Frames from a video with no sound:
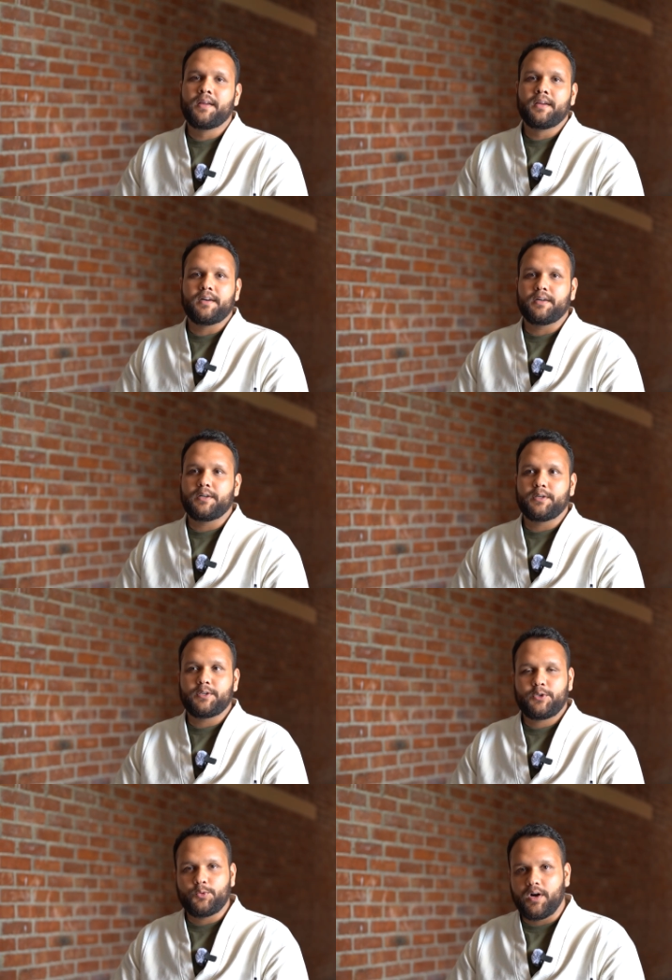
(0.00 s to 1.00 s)

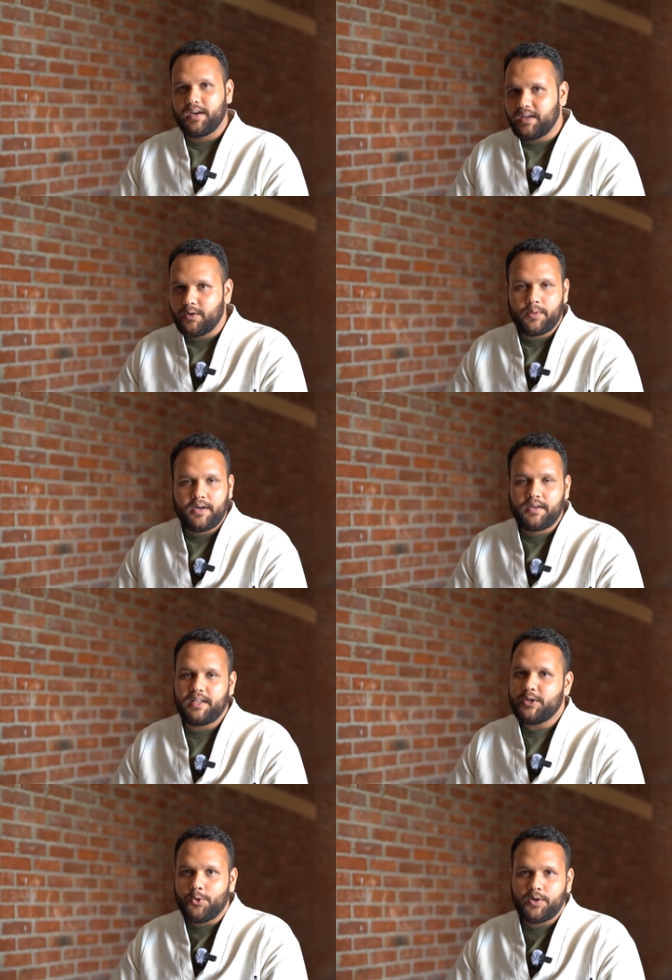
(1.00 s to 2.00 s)
to uncover it,
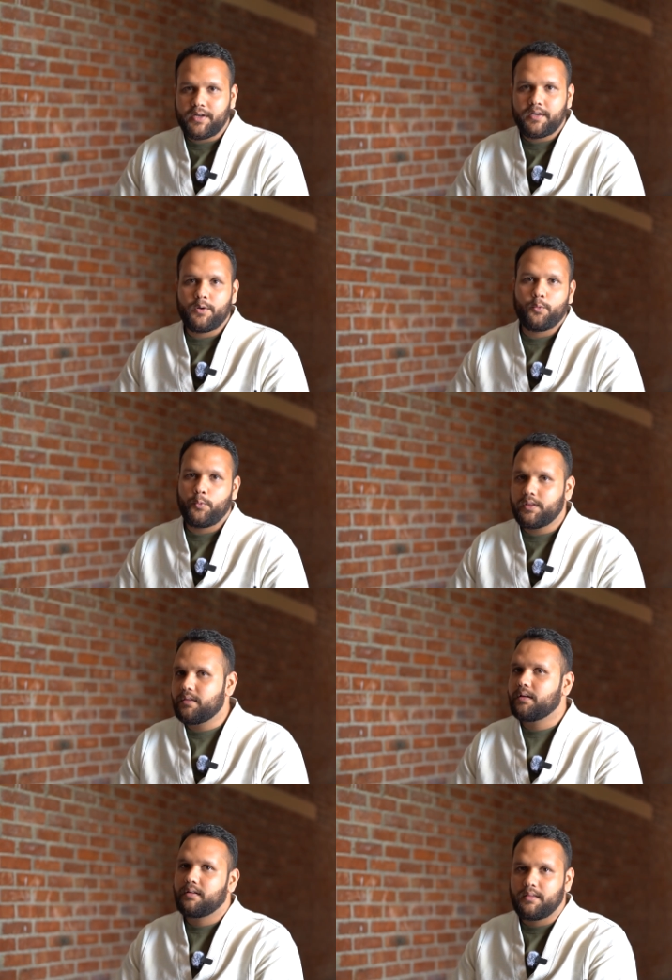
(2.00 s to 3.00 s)
decode it
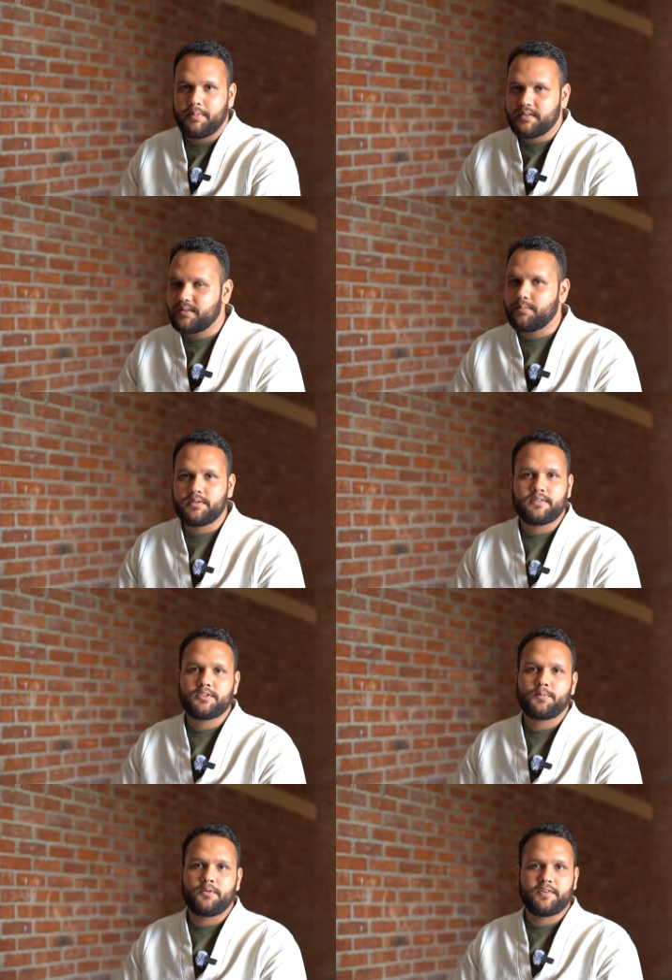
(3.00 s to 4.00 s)
with the best in
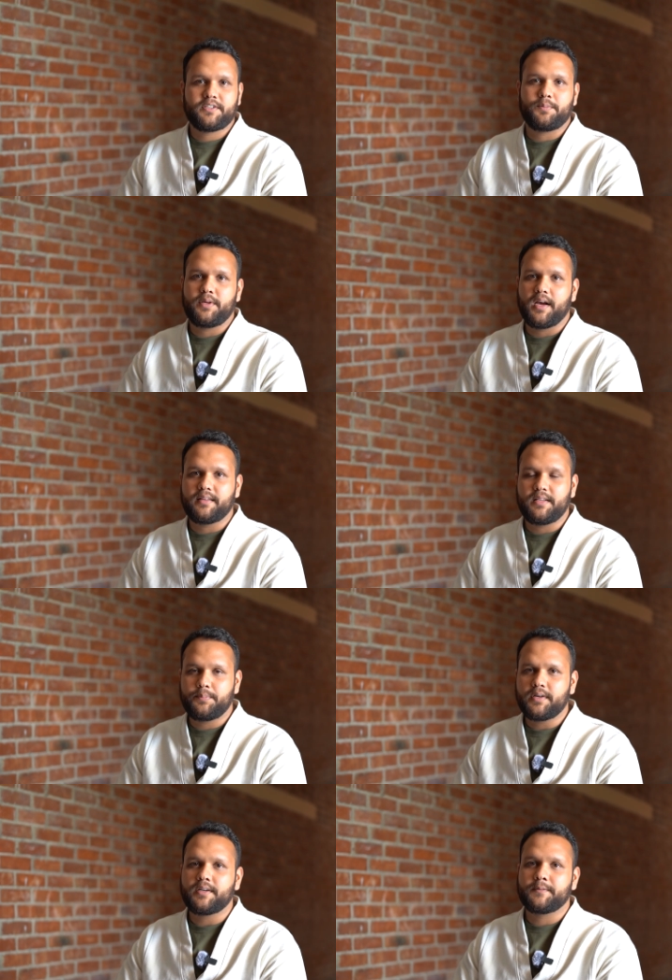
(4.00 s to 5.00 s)
business, Professor B.R.
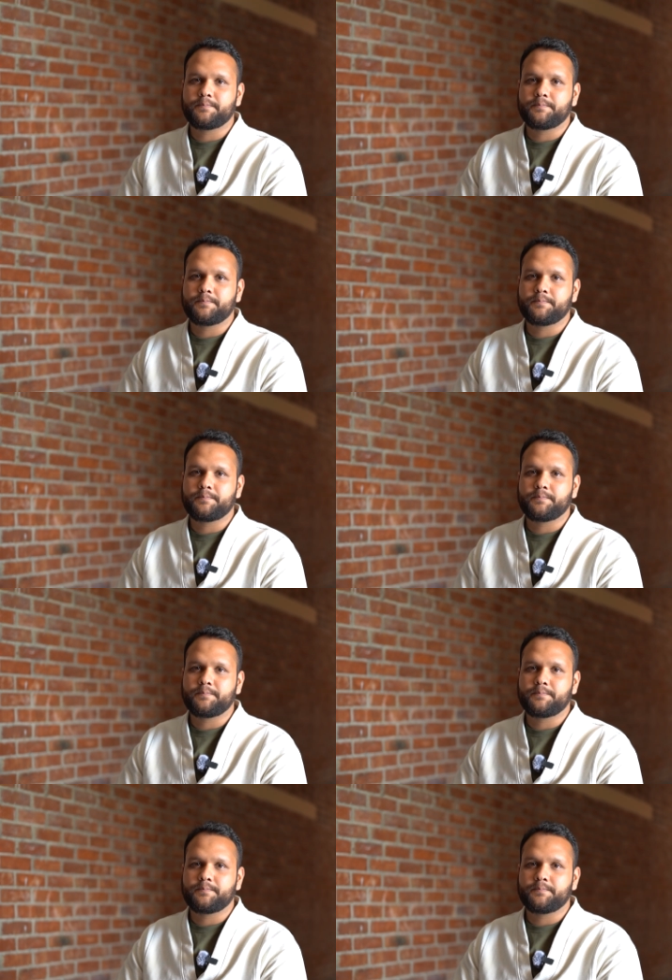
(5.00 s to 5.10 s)
Deepak.